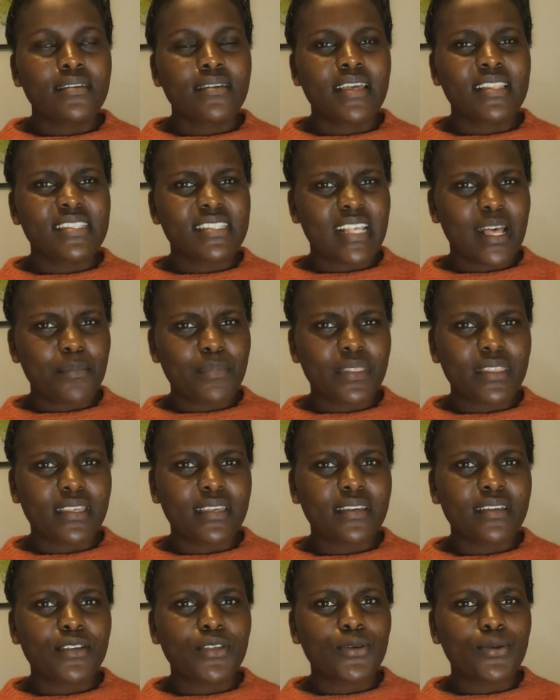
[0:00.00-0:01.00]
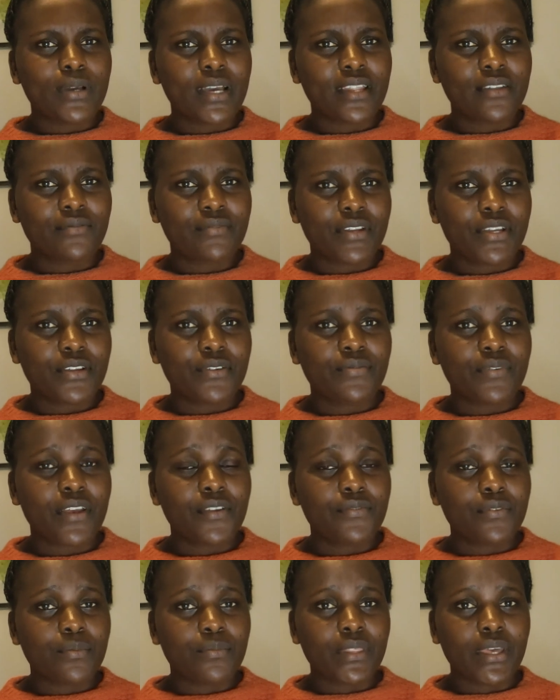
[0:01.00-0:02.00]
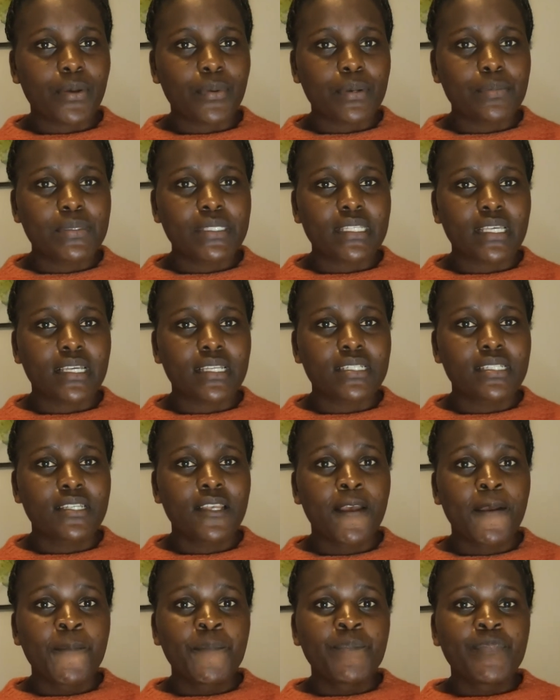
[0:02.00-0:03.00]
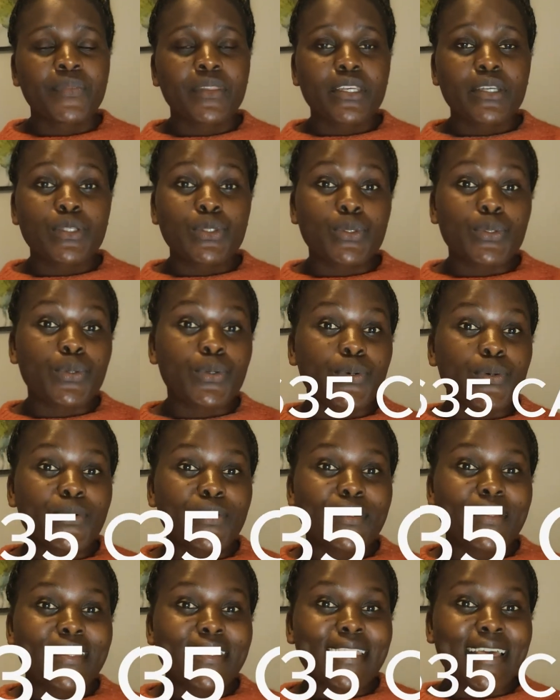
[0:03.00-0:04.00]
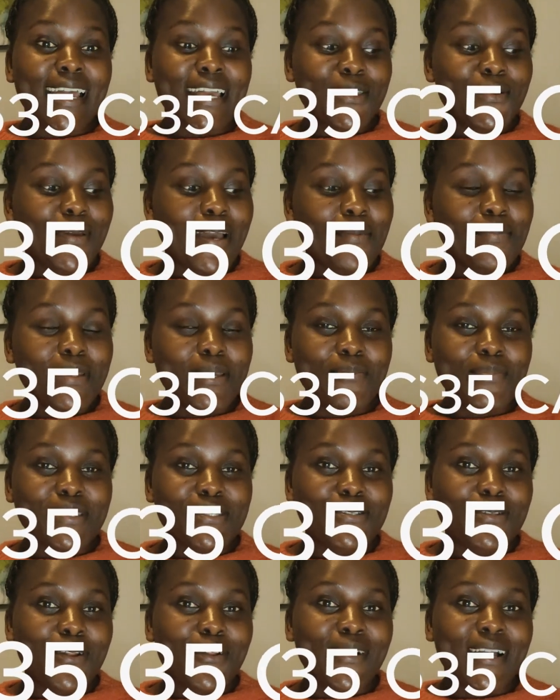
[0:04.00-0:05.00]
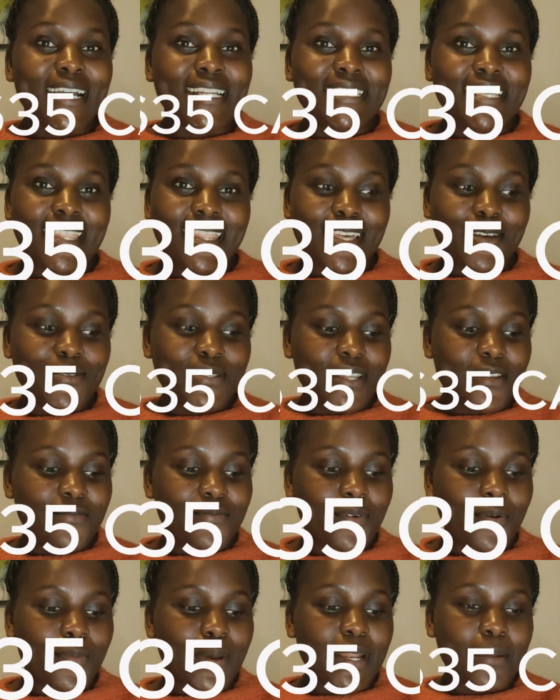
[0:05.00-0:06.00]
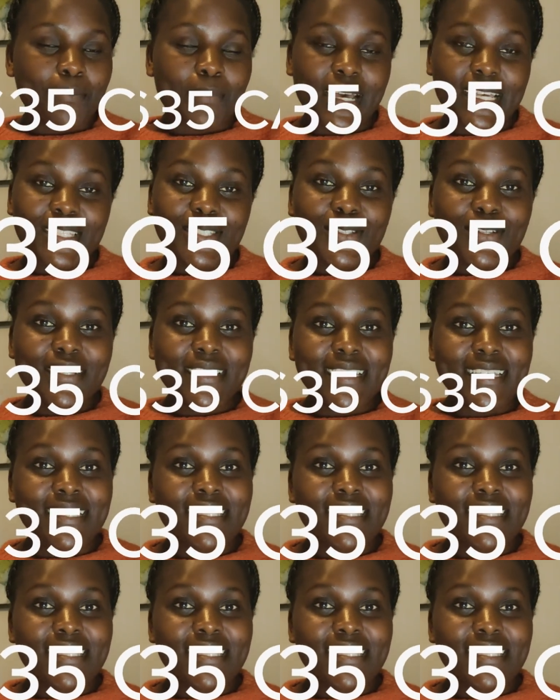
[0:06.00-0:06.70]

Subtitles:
and something. You can verify from their website. So the annual upkeep is no longer 10,000 for one person,